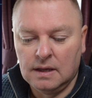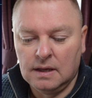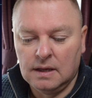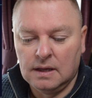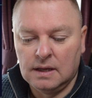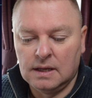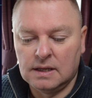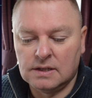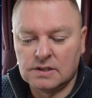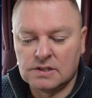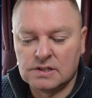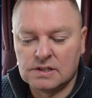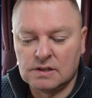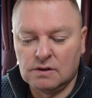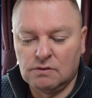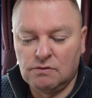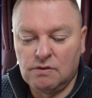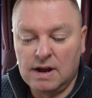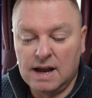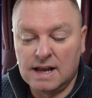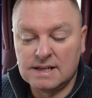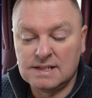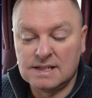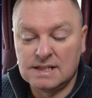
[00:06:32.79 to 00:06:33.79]
It's still
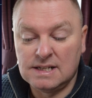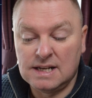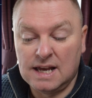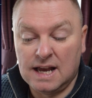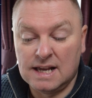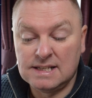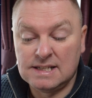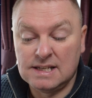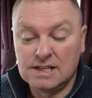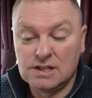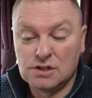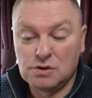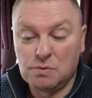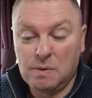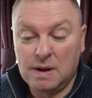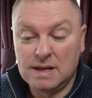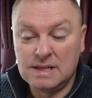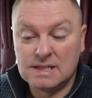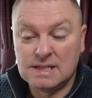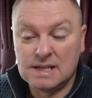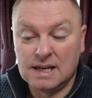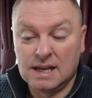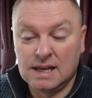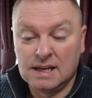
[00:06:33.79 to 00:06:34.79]
rising,
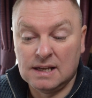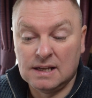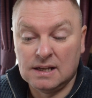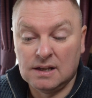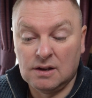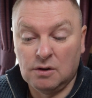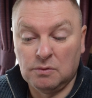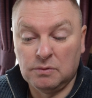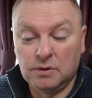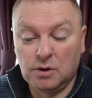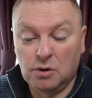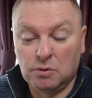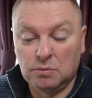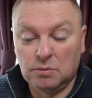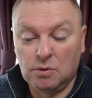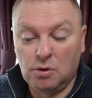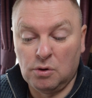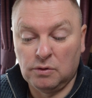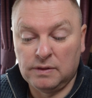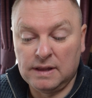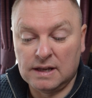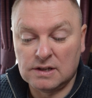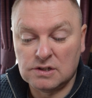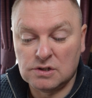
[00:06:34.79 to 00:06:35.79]
1920 on the
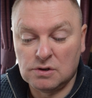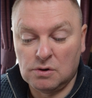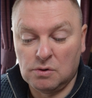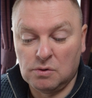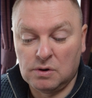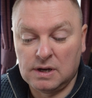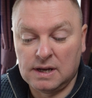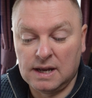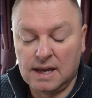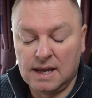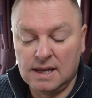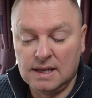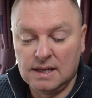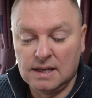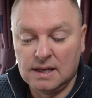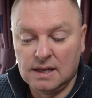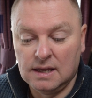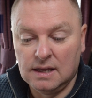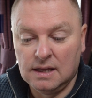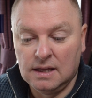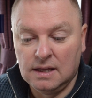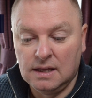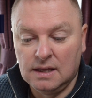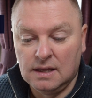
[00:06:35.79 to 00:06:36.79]
upload, that's okay.
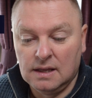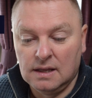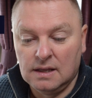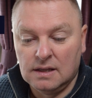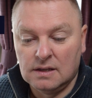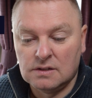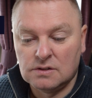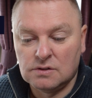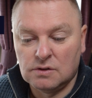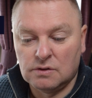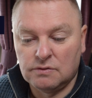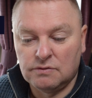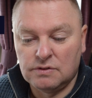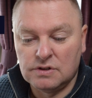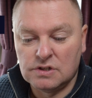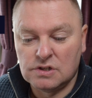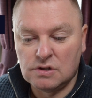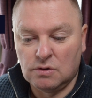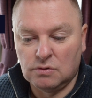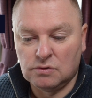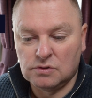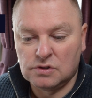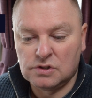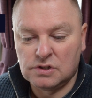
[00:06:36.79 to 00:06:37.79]
So the
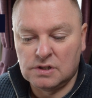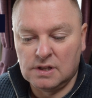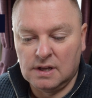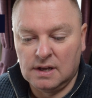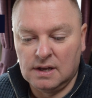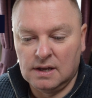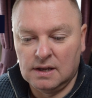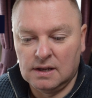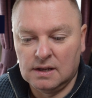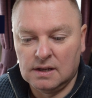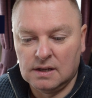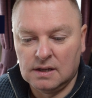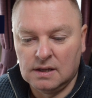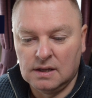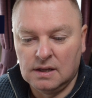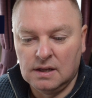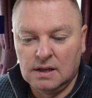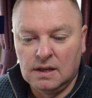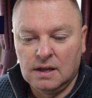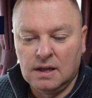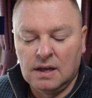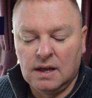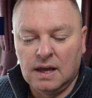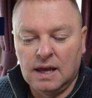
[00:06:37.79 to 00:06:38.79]
results there,
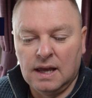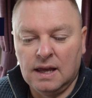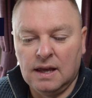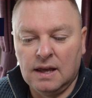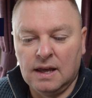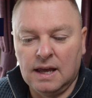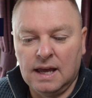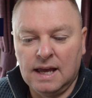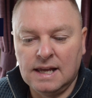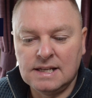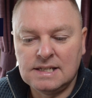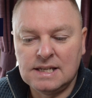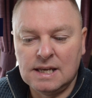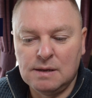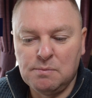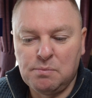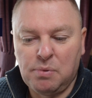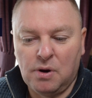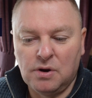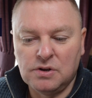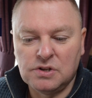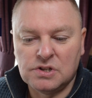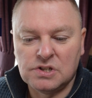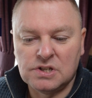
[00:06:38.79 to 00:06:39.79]

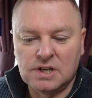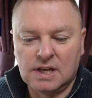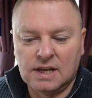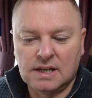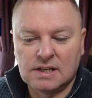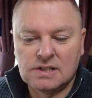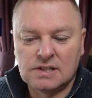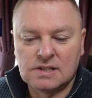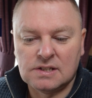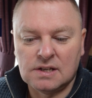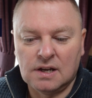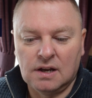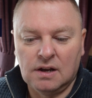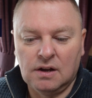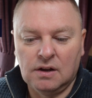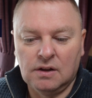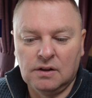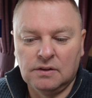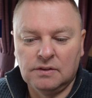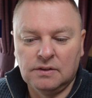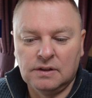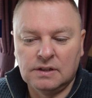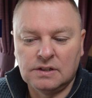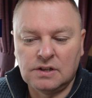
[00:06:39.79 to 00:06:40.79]
18.6
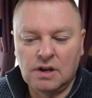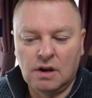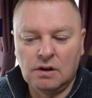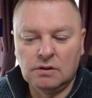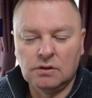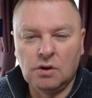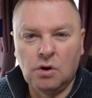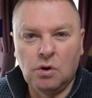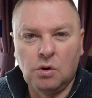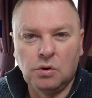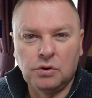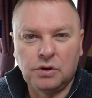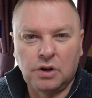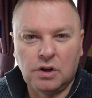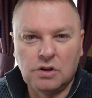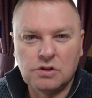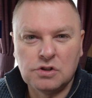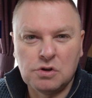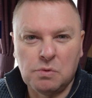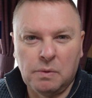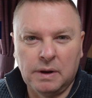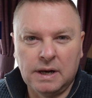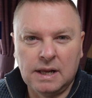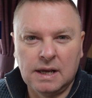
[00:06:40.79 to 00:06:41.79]
on the download and
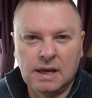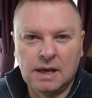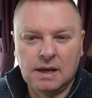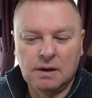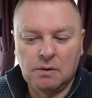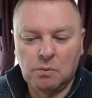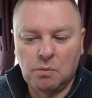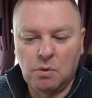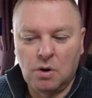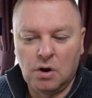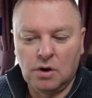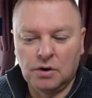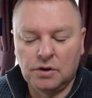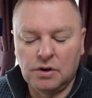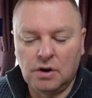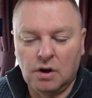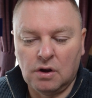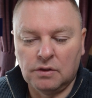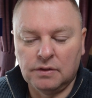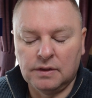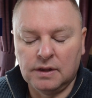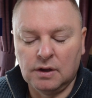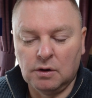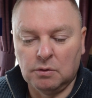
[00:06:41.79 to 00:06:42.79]
21
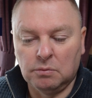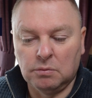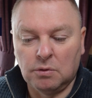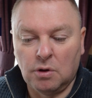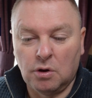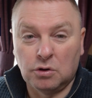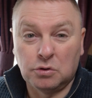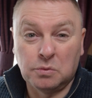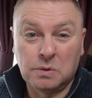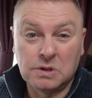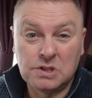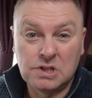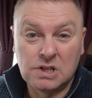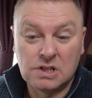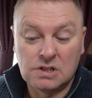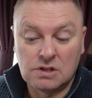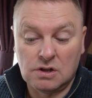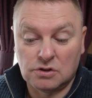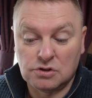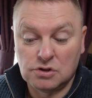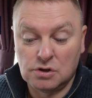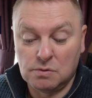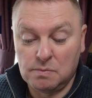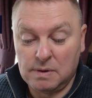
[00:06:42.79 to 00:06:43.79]
on the upload, which is
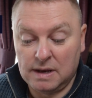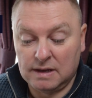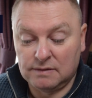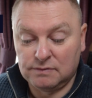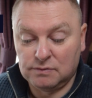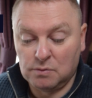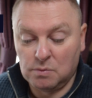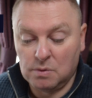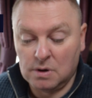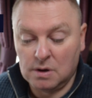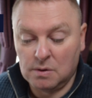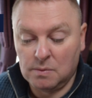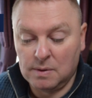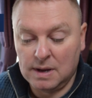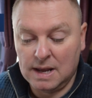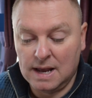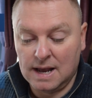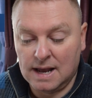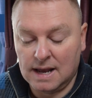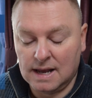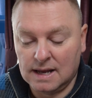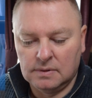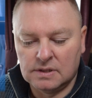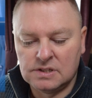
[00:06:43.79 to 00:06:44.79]
not too bad for where we
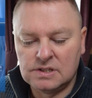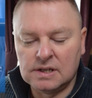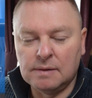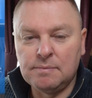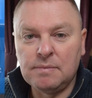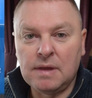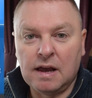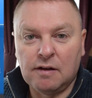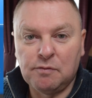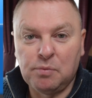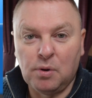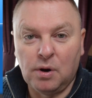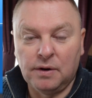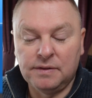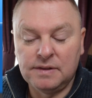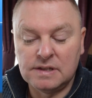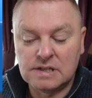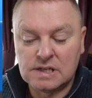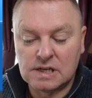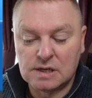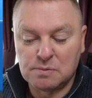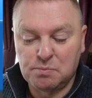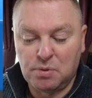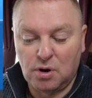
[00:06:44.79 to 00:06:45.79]
are. The sim that I've put in is
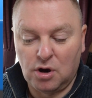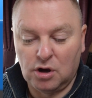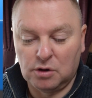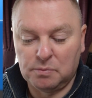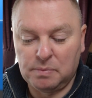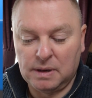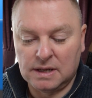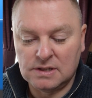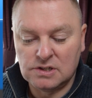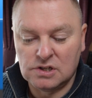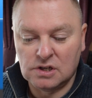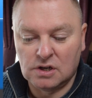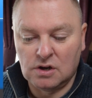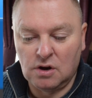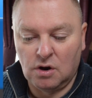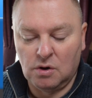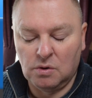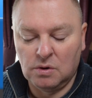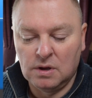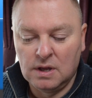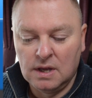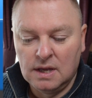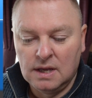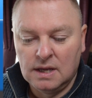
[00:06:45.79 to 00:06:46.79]
this broadband to
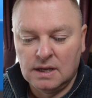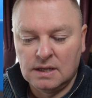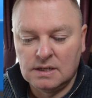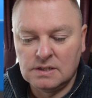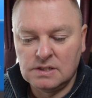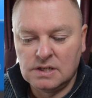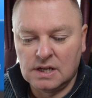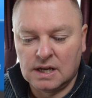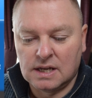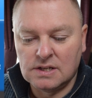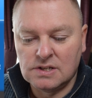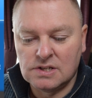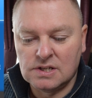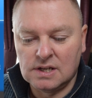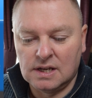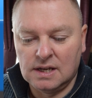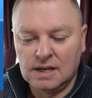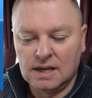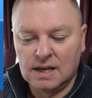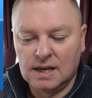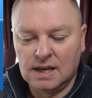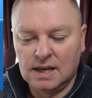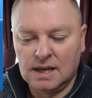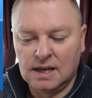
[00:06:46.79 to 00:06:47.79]
go, and as you can see
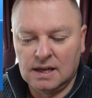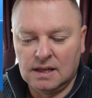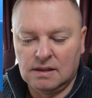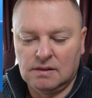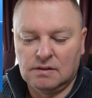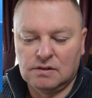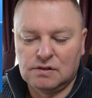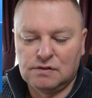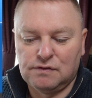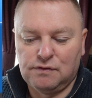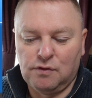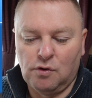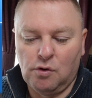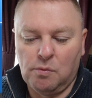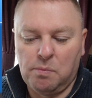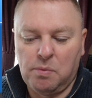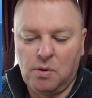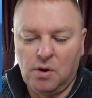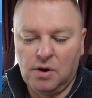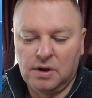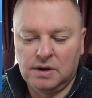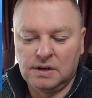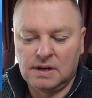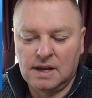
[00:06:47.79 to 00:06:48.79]
here, there's
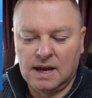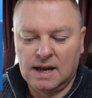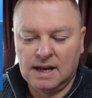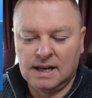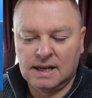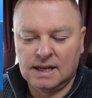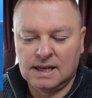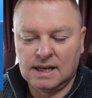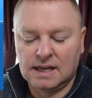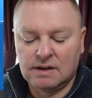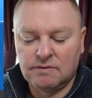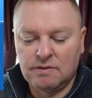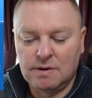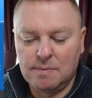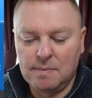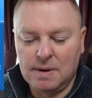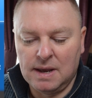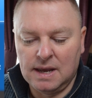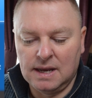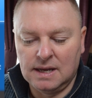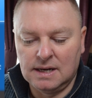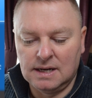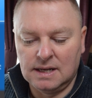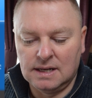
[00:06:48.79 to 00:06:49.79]
4.9 gig
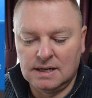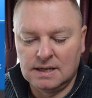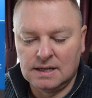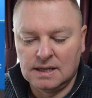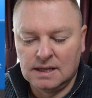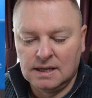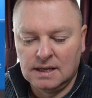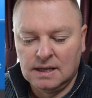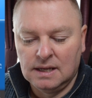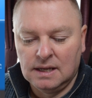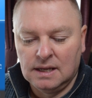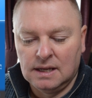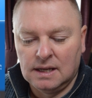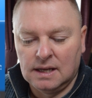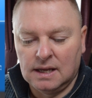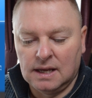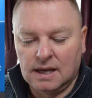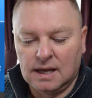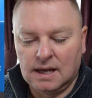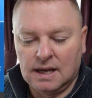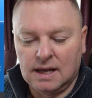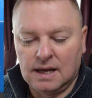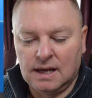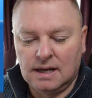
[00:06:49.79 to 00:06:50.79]
remaining.
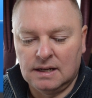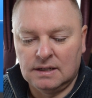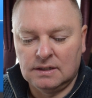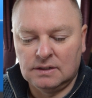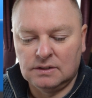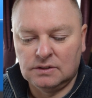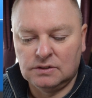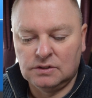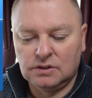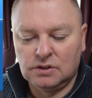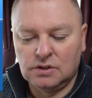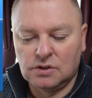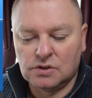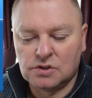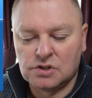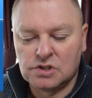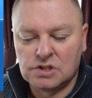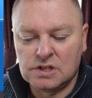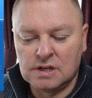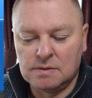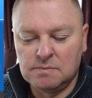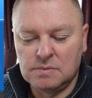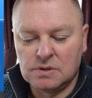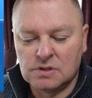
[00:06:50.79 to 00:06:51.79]
Your
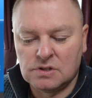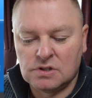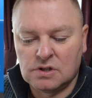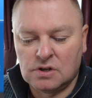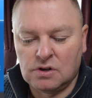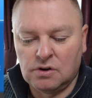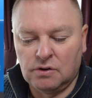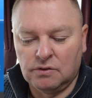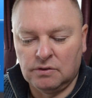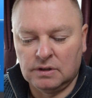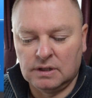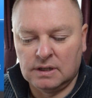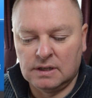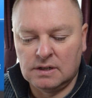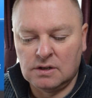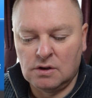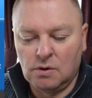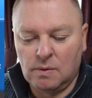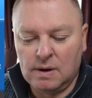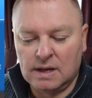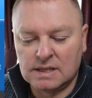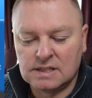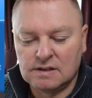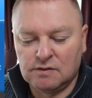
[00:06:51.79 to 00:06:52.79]
sim is currently
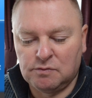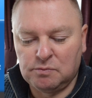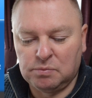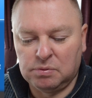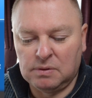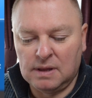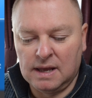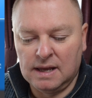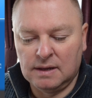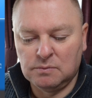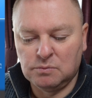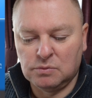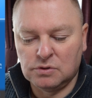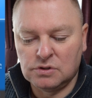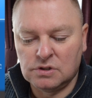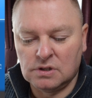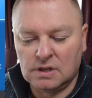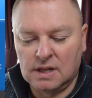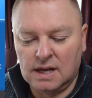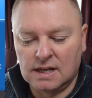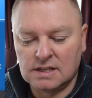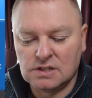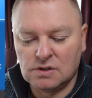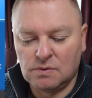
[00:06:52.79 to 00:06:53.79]
no active plan. Would you
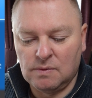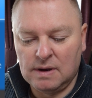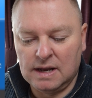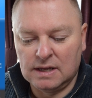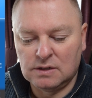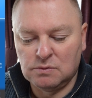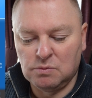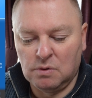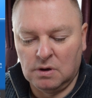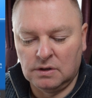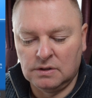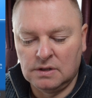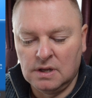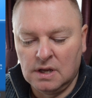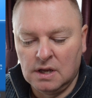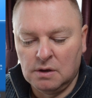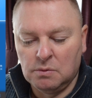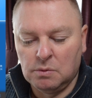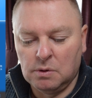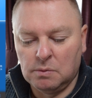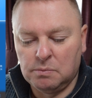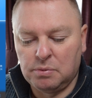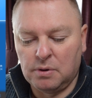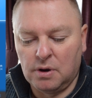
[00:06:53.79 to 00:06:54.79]
like to add one?
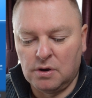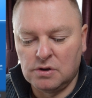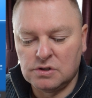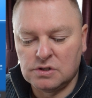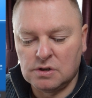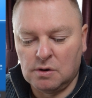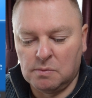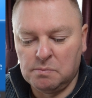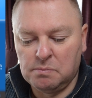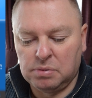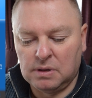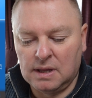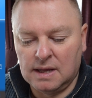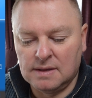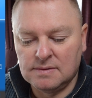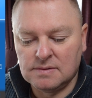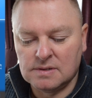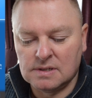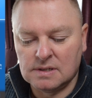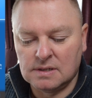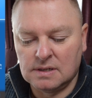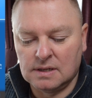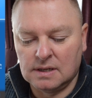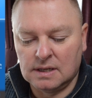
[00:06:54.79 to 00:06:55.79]
We'll browse on plans
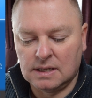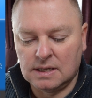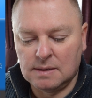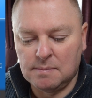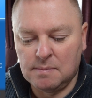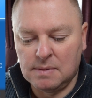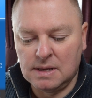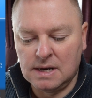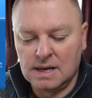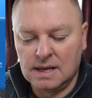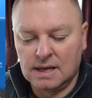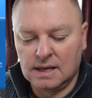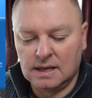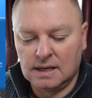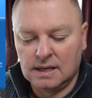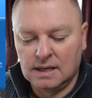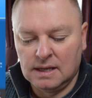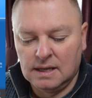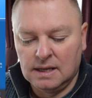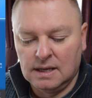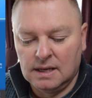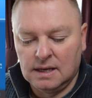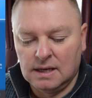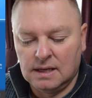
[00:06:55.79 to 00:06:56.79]
in a minute,
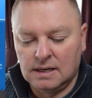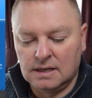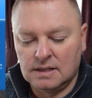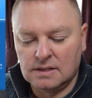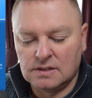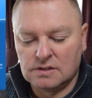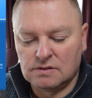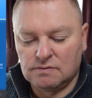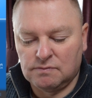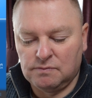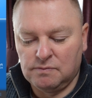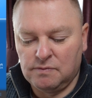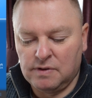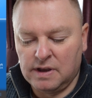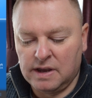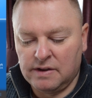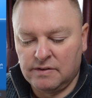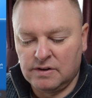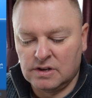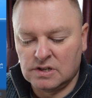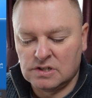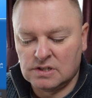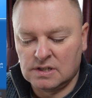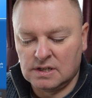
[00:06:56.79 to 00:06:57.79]
and there's
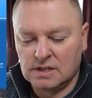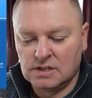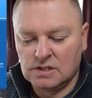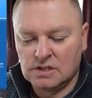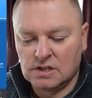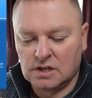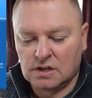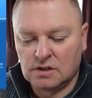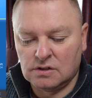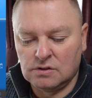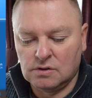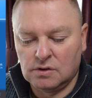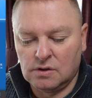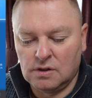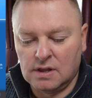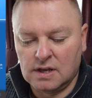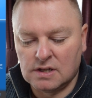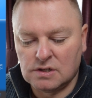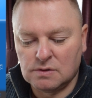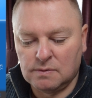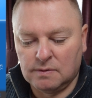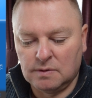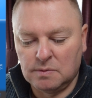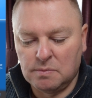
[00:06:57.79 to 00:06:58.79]
various things you can do there.
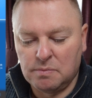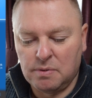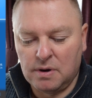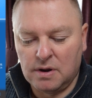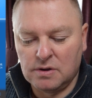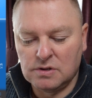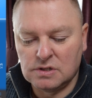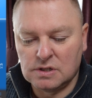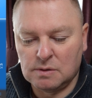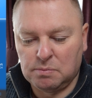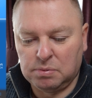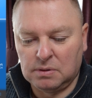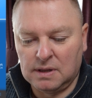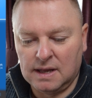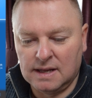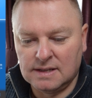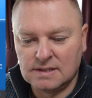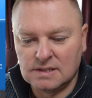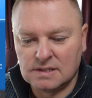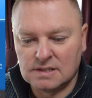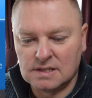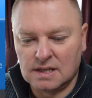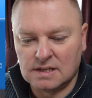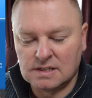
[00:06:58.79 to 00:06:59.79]
So we'll browse the
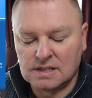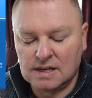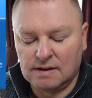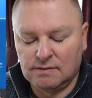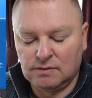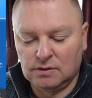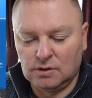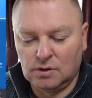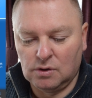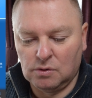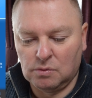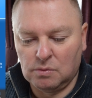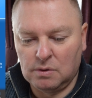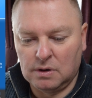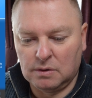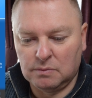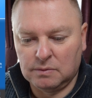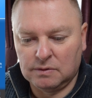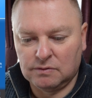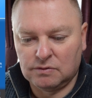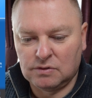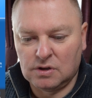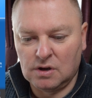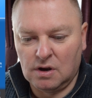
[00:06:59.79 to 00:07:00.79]
plans. Let's have a look what
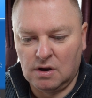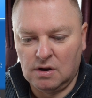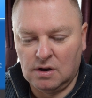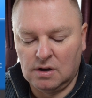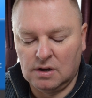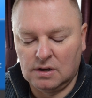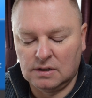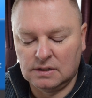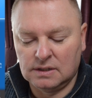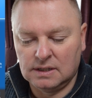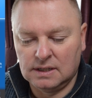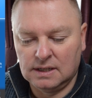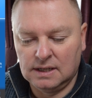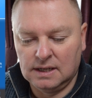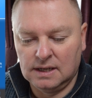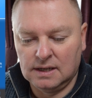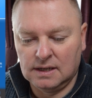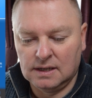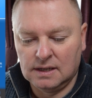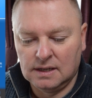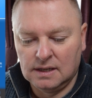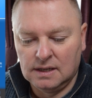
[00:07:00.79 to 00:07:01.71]
we've got on here.